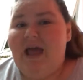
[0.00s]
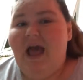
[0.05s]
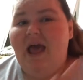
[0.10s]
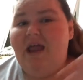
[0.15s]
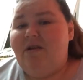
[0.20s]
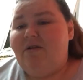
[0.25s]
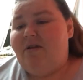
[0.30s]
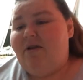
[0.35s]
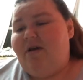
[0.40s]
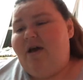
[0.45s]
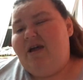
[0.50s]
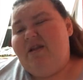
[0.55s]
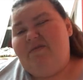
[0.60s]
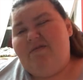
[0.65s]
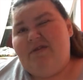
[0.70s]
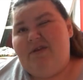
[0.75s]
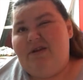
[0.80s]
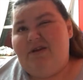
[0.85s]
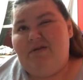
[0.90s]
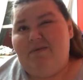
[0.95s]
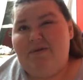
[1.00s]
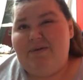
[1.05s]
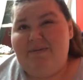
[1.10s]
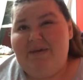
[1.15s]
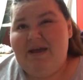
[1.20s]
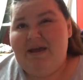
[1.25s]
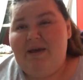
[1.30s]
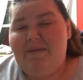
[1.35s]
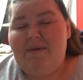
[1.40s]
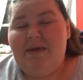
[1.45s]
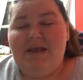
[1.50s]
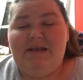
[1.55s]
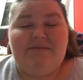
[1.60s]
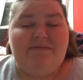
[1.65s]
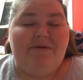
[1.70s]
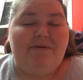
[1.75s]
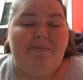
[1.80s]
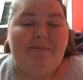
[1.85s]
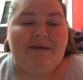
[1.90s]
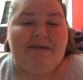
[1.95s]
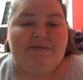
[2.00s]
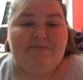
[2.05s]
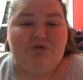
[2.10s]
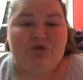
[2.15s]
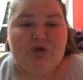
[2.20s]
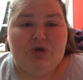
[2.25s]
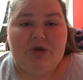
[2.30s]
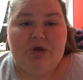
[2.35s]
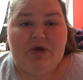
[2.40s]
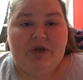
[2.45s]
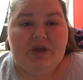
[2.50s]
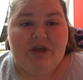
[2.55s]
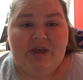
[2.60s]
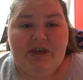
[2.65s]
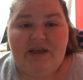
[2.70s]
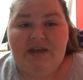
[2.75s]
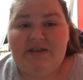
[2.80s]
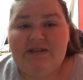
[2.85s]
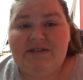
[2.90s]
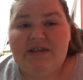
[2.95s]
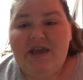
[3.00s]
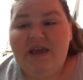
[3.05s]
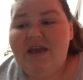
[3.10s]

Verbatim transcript: I don't know. I really don't want to make cupcakes. Maybe I'll make some sugar cookies,